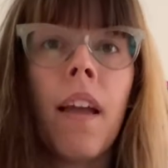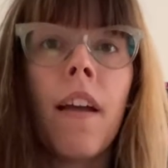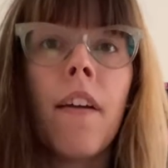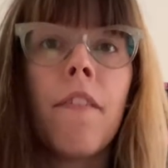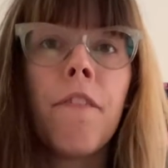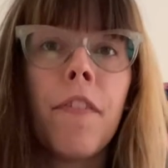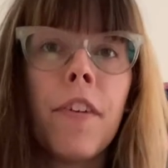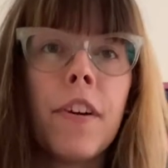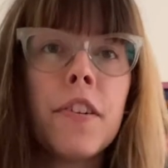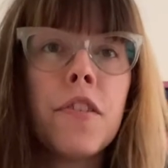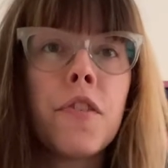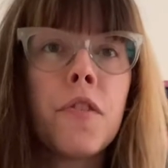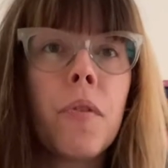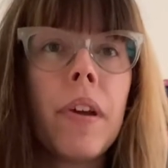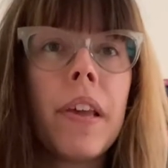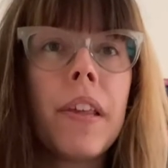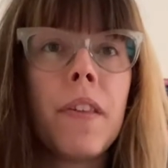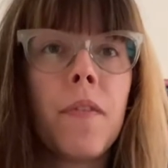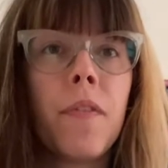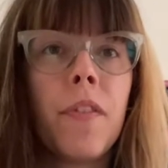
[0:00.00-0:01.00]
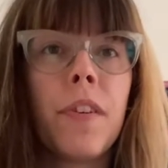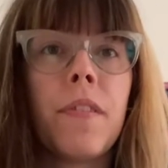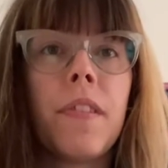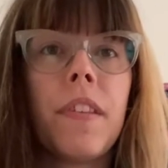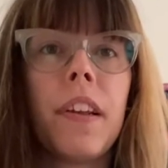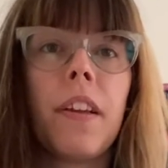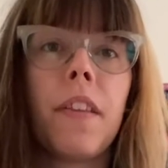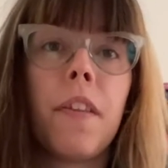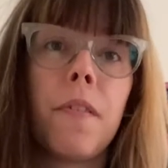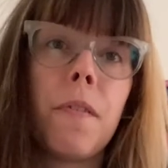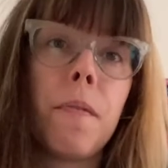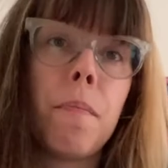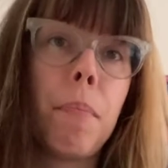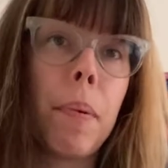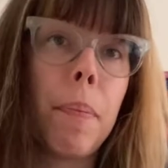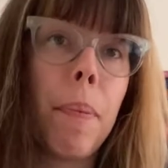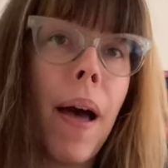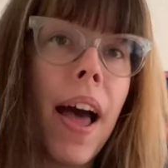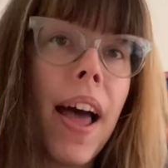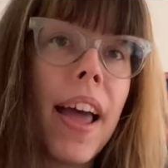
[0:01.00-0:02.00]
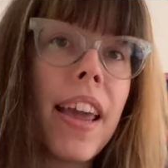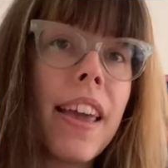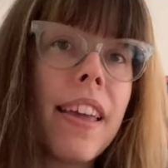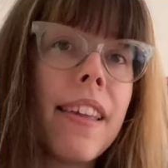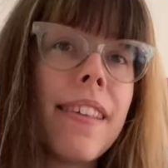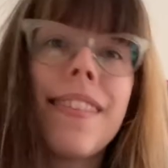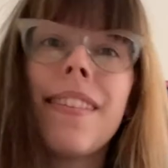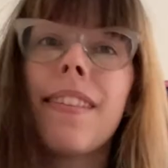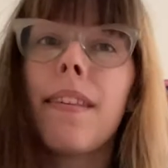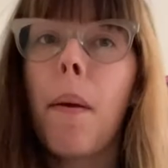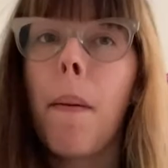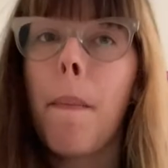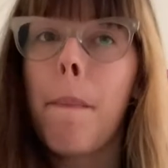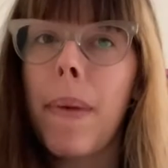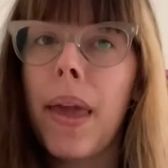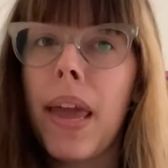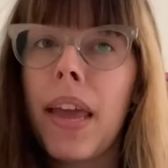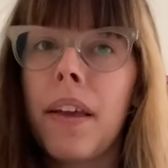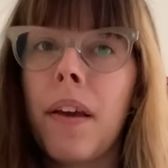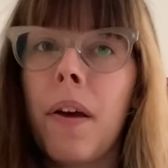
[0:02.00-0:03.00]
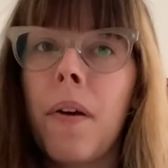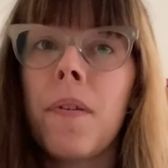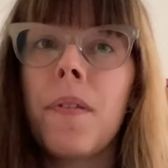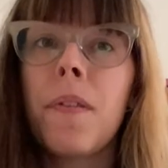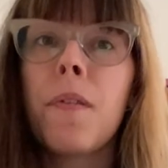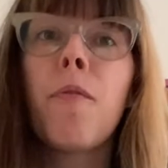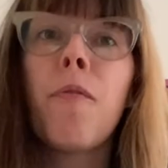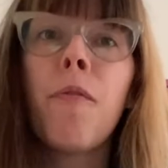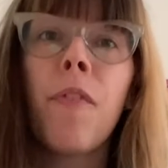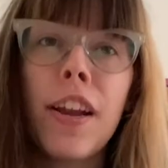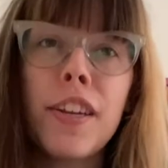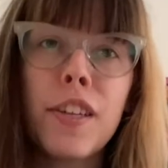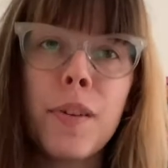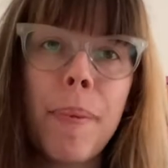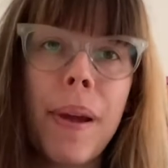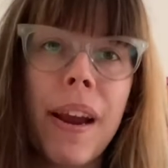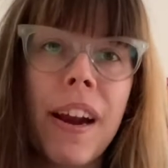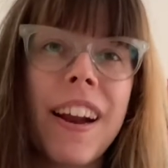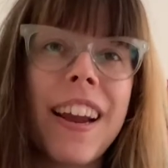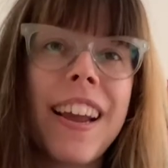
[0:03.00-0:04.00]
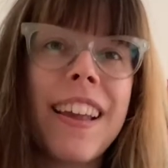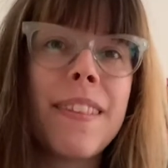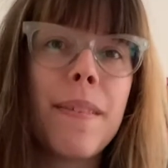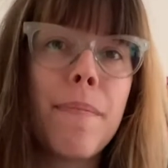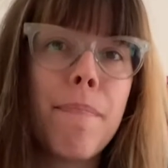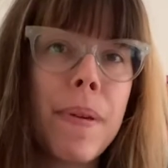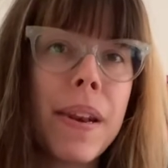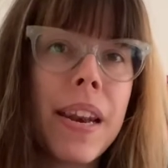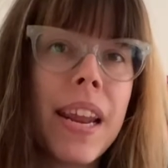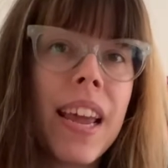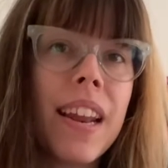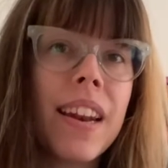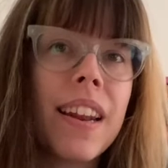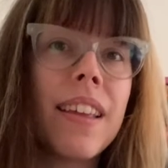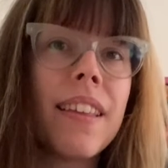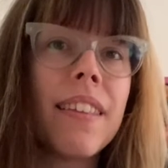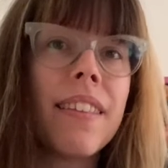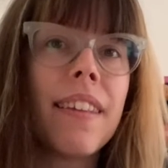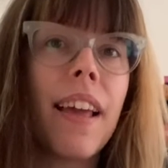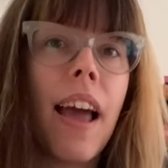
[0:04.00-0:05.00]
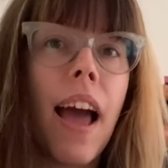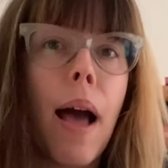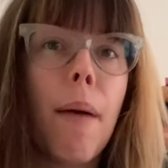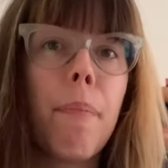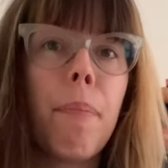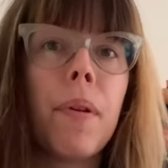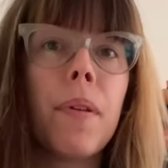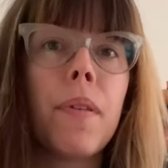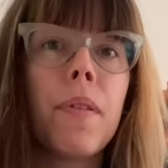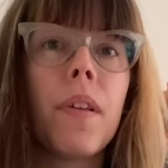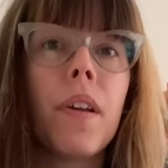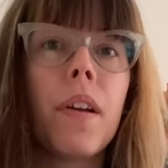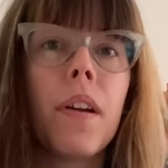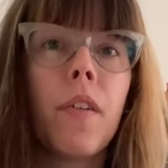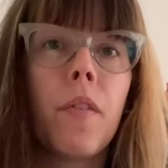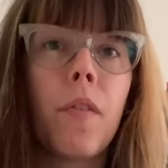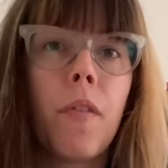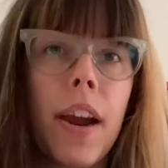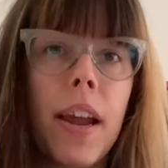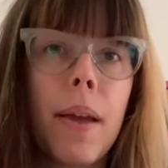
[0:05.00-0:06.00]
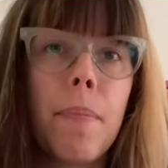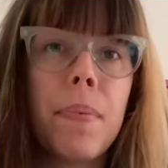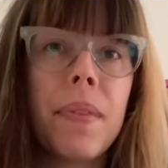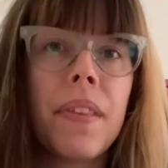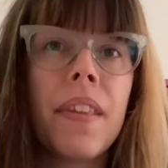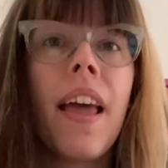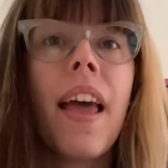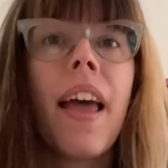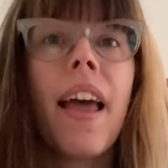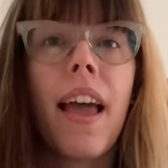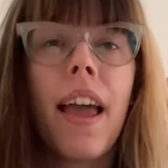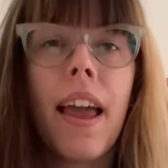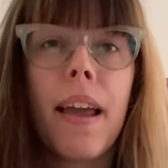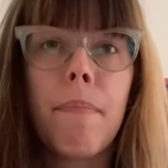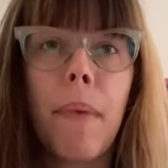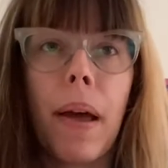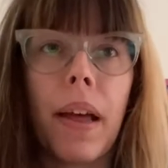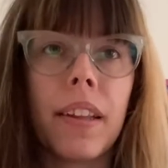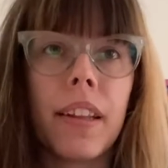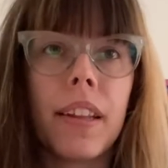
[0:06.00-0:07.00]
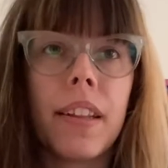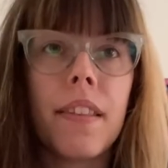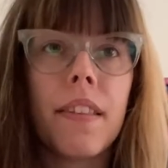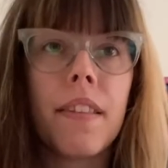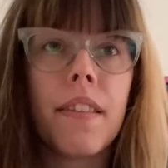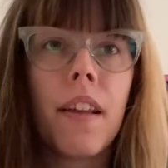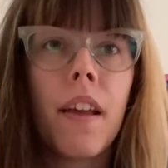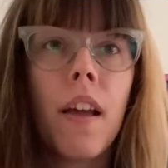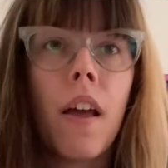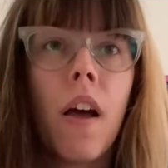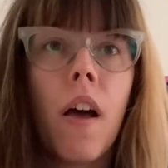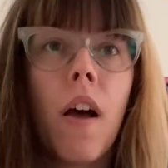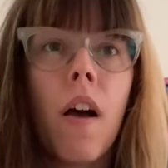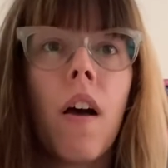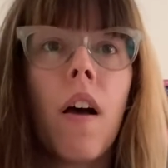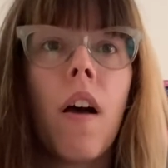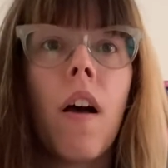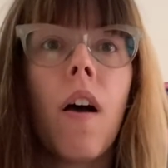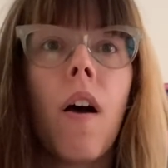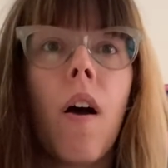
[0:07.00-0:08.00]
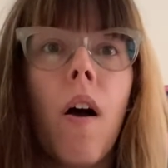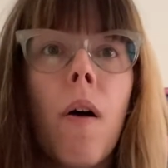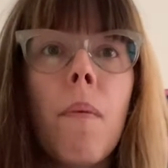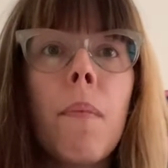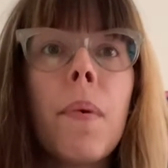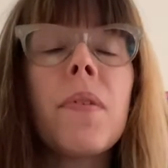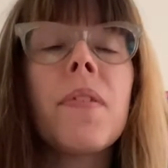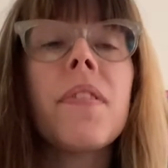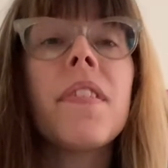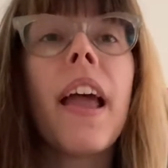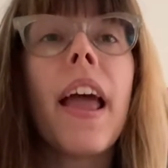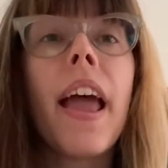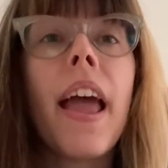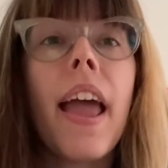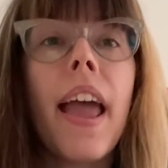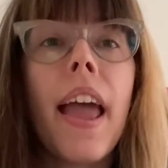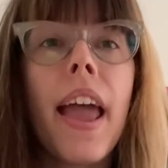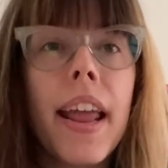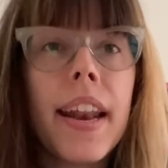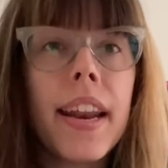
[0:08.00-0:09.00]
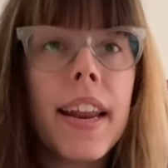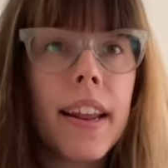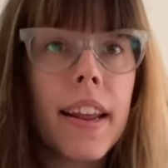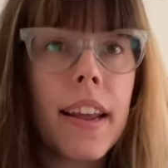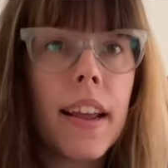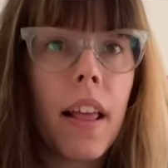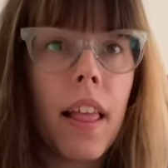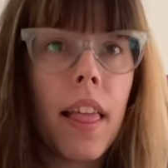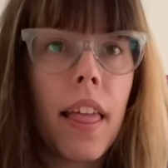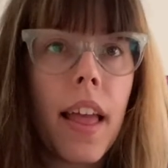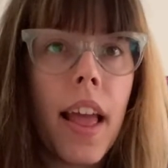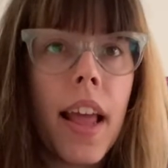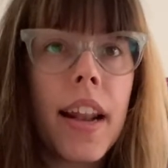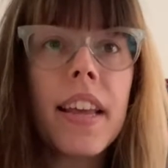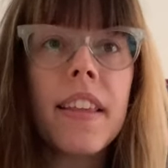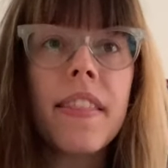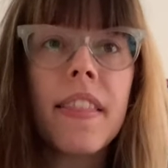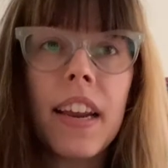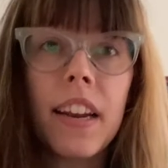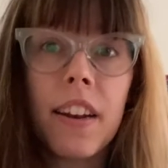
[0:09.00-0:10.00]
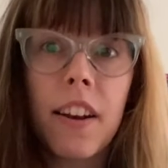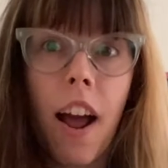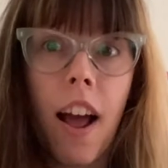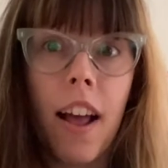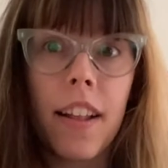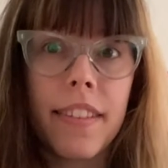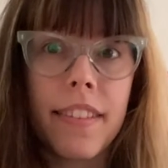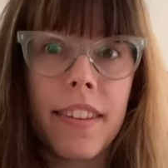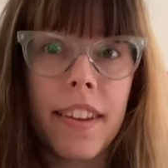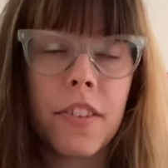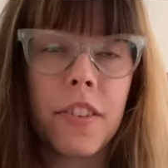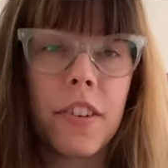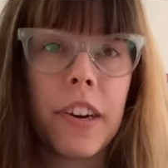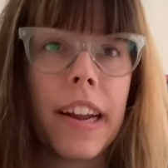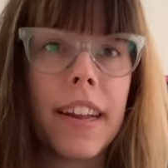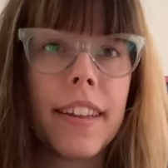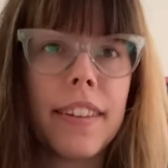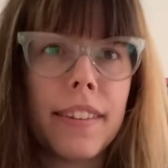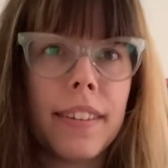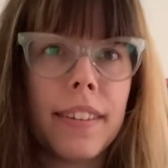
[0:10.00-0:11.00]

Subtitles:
First choice fruits include papayas, mangoes, fresh berries, bananas, apples, grapes, and melons. Almost anything non-citrus.